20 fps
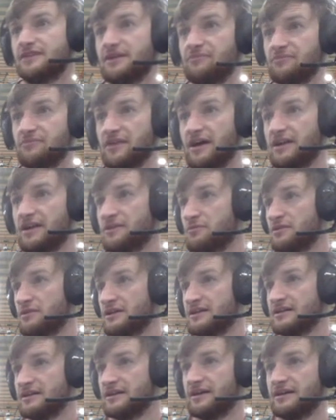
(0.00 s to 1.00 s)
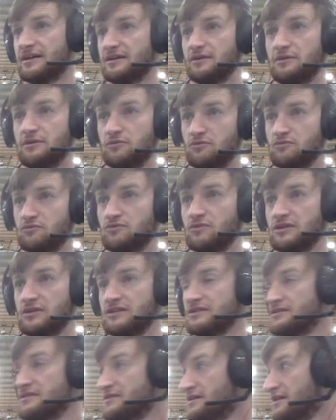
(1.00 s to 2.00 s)
Yep, and it
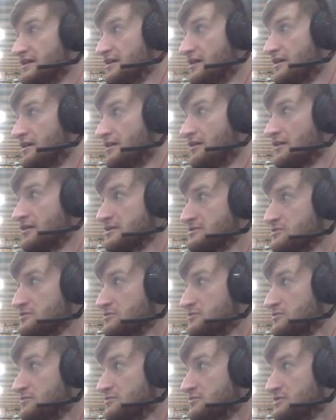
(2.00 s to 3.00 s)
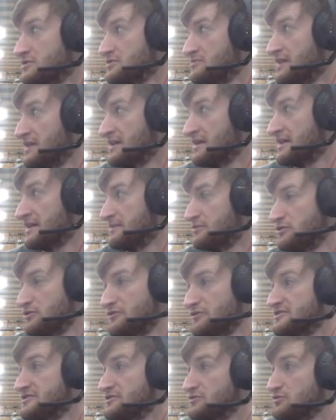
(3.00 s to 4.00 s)
will also dramatically
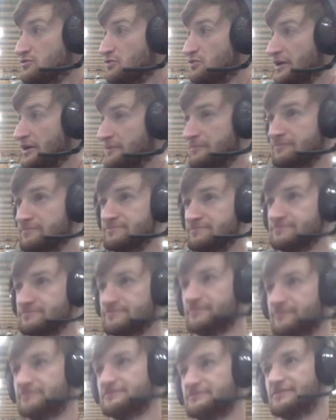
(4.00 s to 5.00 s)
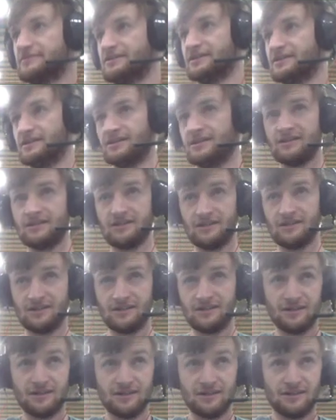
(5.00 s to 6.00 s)
improve his Sudoku game. Yeah,
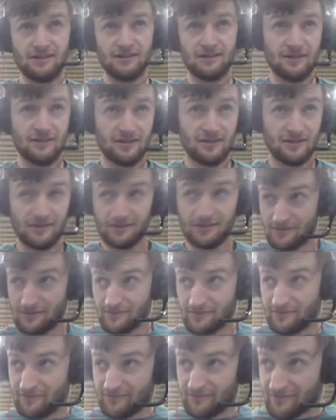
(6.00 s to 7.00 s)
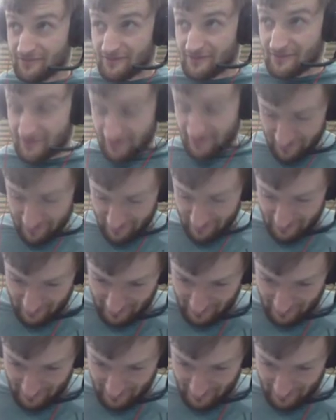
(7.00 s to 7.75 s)
you can see the numbers and the grids.